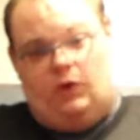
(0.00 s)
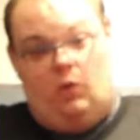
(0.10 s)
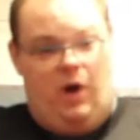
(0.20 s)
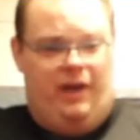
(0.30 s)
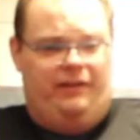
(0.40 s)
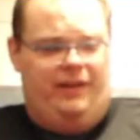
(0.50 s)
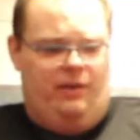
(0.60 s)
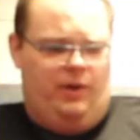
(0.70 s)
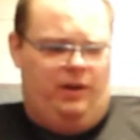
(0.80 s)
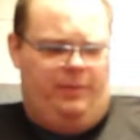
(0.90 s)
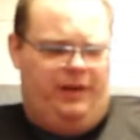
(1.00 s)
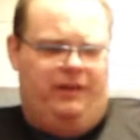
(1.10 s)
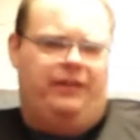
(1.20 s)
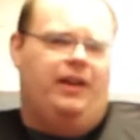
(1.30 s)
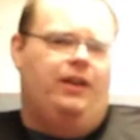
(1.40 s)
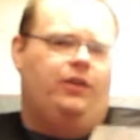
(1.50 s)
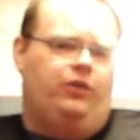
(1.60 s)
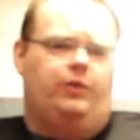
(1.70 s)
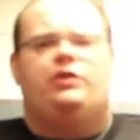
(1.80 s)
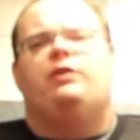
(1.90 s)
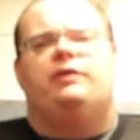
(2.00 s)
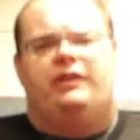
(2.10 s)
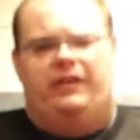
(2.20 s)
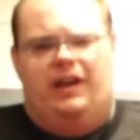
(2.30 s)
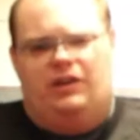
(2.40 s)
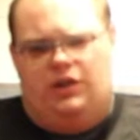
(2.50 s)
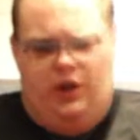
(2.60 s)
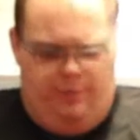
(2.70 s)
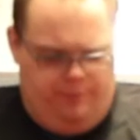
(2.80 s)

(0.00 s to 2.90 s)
Why is that? Well, because they switched over to THQ.